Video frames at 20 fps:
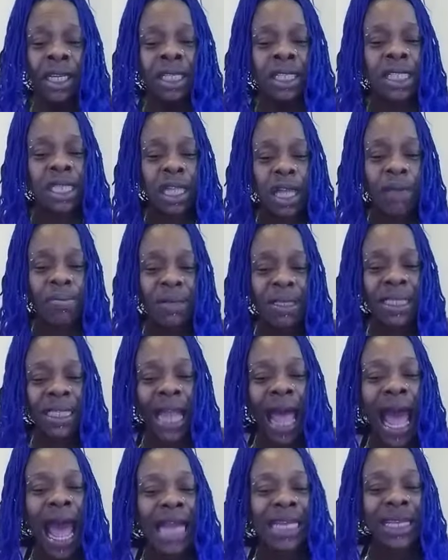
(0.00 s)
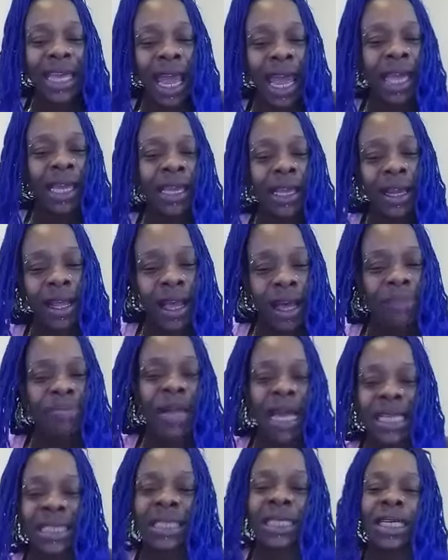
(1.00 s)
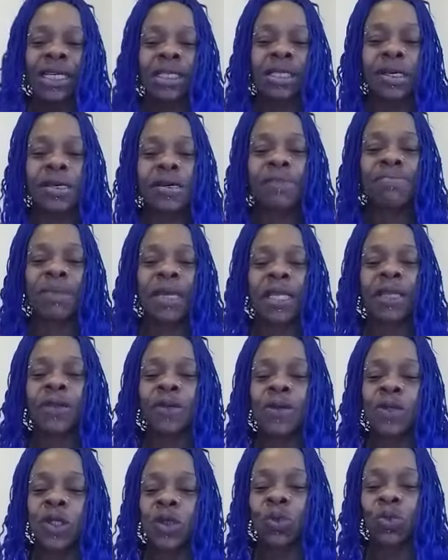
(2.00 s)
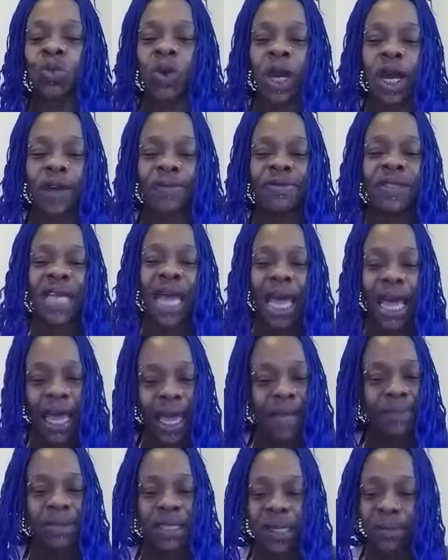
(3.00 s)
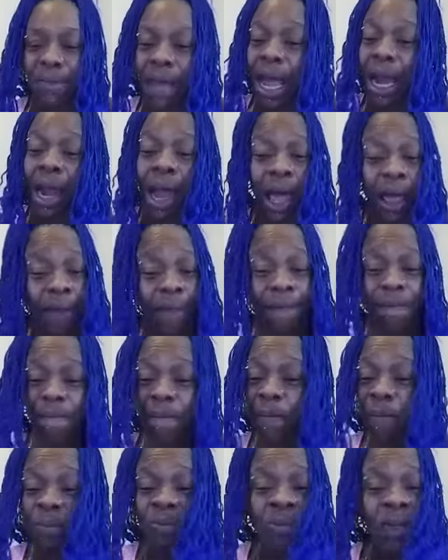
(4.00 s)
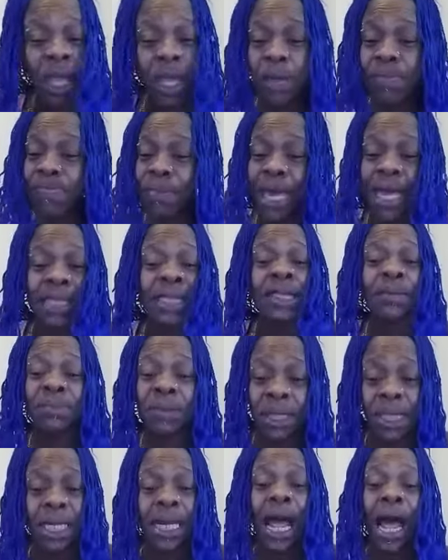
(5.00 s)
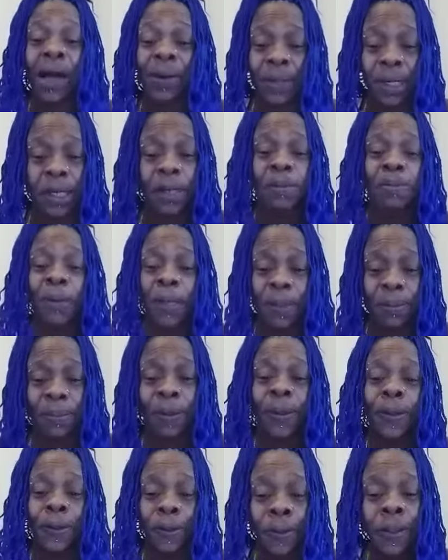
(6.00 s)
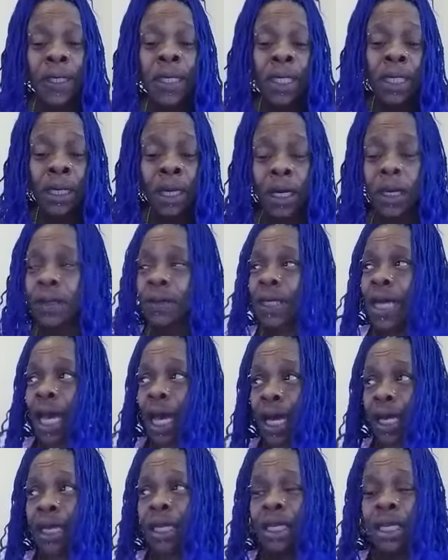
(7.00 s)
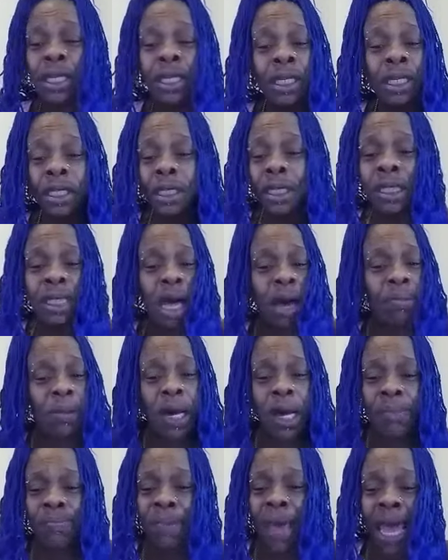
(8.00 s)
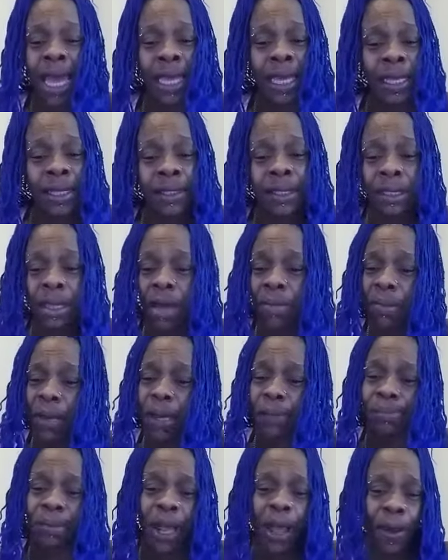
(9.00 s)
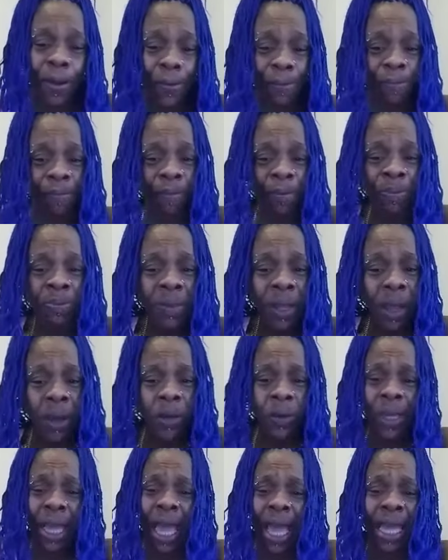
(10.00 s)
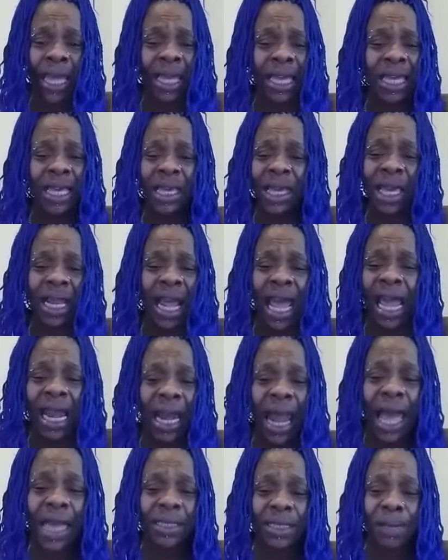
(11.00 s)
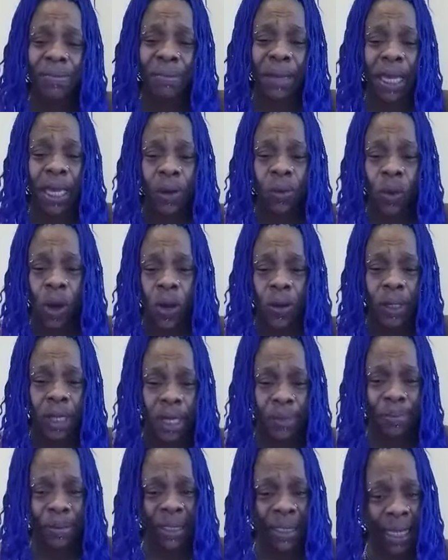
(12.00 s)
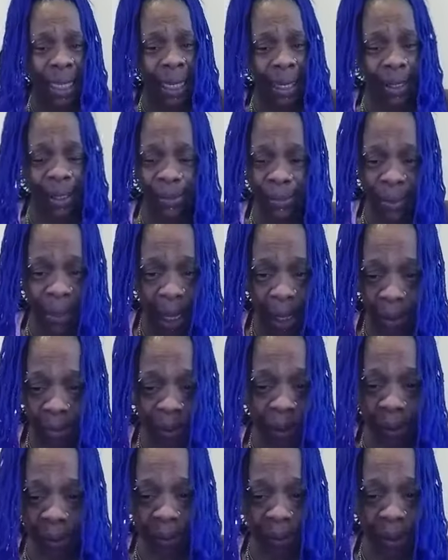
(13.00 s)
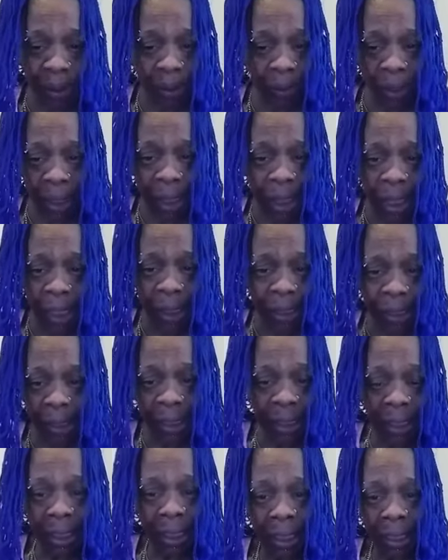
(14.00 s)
slipping, sliding, can't get up. That shit took me through some rough times in my life. He meant some shit out here to people. Okay? Some of them make it, some of them don't. Okay, he it ain't like the man woke up and said he was gonna use drugs.